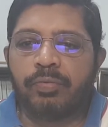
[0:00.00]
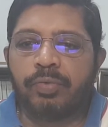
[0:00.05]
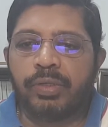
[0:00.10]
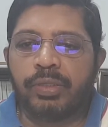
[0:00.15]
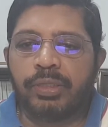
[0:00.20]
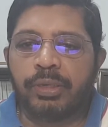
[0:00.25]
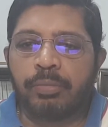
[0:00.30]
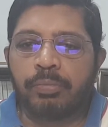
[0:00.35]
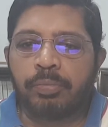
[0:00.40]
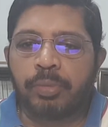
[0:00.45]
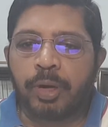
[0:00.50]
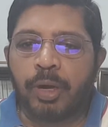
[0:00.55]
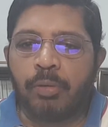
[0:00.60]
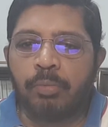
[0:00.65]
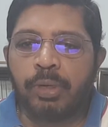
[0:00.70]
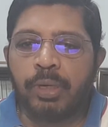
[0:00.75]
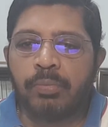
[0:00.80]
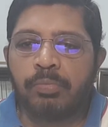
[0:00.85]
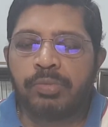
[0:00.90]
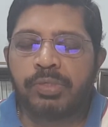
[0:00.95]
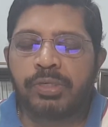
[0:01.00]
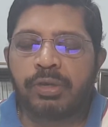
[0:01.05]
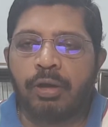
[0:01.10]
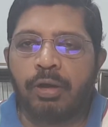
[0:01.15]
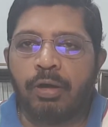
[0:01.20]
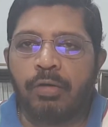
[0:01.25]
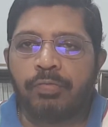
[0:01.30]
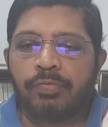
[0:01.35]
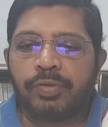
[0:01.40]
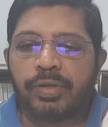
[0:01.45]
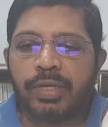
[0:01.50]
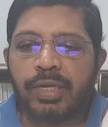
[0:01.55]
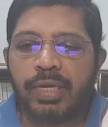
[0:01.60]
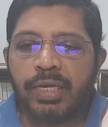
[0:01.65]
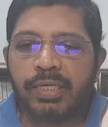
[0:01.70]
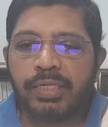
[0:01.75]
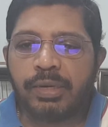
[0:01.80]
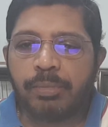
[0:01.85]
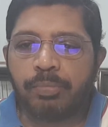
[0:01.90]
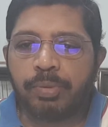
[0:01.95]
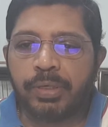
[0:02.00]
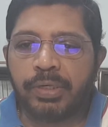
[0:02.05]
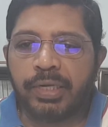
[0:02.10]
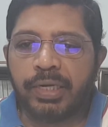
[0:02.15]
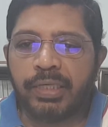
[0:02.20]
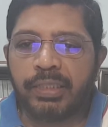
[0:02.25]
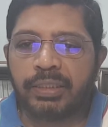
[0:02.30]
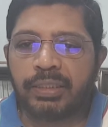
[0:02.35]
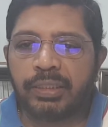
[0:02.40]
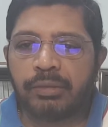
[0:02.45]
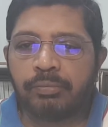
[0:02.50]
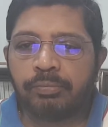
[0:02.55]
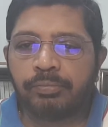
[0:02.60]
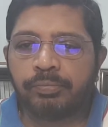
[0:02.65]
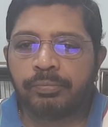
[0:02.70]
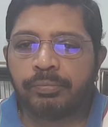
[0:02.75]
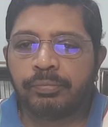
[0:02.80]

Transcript: with the problems of interpretation